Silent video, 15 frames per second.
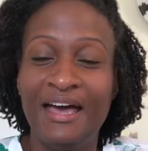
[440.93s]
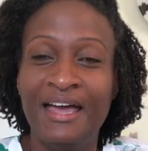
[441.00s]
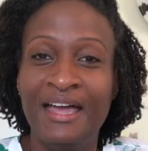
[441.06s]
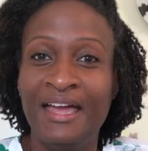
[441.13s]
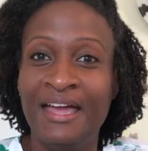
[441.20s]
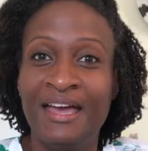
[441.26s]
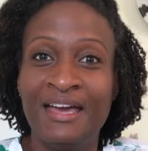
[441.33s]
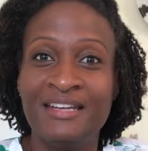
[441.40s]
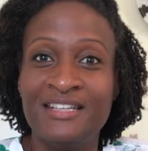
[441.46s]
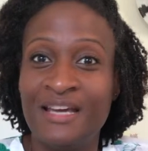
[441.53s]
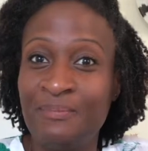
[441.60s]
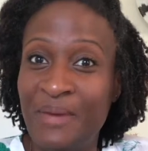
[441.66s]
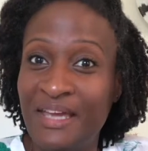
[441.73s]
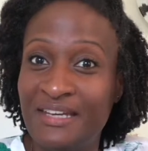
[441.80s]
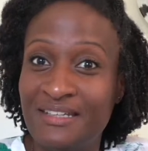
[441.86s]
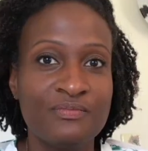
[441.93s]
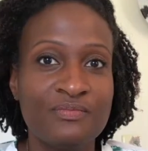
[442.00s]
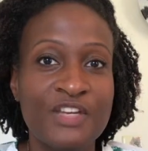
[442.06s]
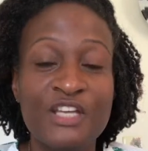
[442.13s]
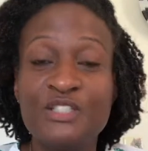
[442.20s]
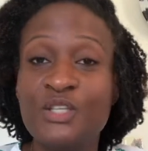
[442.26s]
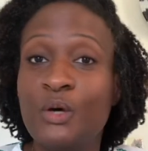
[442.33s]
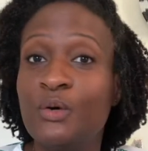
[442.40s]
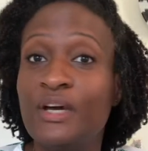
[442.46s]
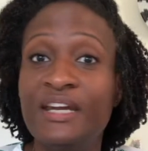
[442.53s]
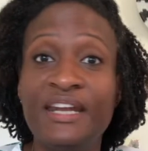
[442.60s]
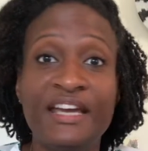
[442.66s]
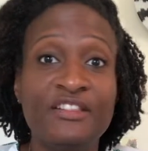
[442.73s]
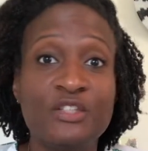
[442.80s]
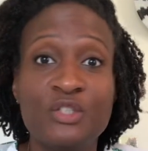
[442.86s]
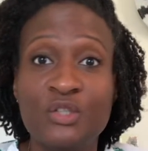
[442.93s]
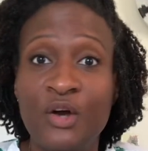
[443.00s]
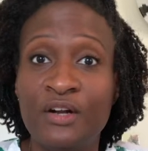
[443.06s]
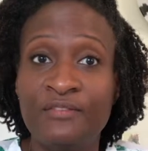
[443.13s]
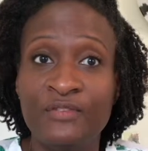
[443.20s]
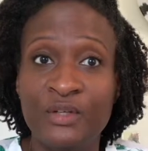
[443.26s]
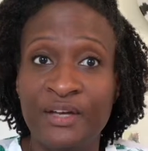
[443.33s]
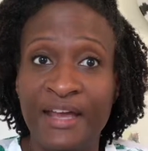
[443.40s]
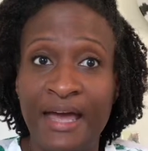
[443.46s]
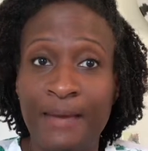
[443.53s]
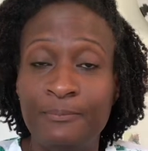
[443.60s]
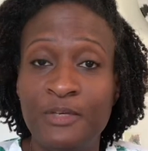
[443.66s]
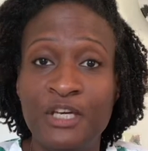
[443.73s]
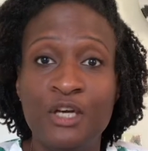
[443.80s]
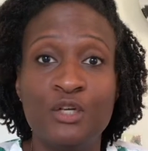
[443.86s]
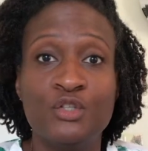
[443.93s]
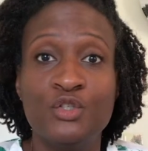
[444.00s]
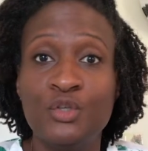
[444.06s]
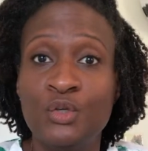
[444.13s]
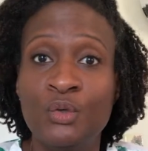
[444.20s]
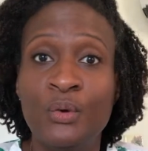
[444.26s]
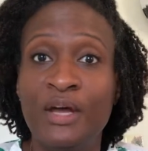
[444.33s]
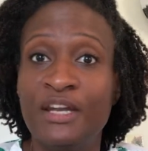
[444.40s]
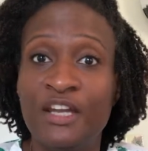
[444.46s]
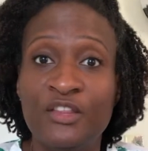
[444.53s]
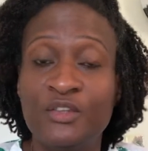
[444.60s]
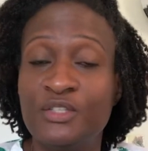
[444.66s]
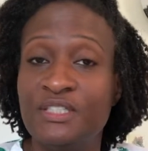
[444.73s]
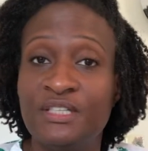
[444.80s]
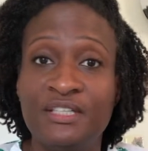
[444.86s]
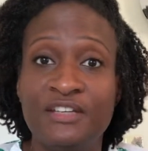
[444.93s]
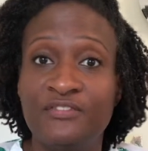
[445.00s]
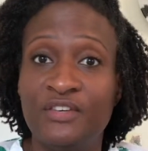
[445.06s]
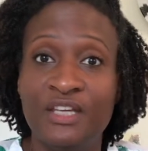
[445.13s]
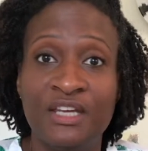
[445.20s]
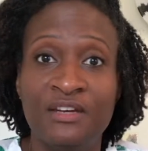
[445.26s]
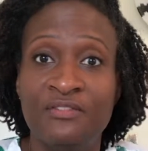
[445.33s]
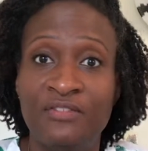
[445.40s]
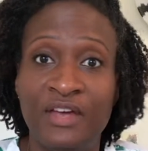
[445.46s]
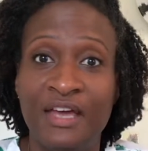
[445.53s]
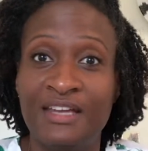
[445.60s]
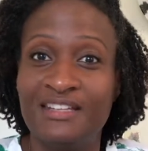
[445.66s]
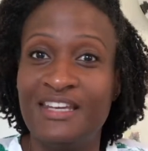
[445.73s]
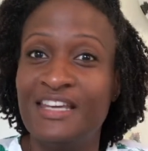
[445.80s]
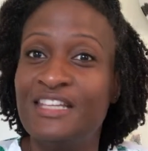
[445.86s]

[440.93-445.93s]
And I made it. So connect the start of your gap year to another significant event.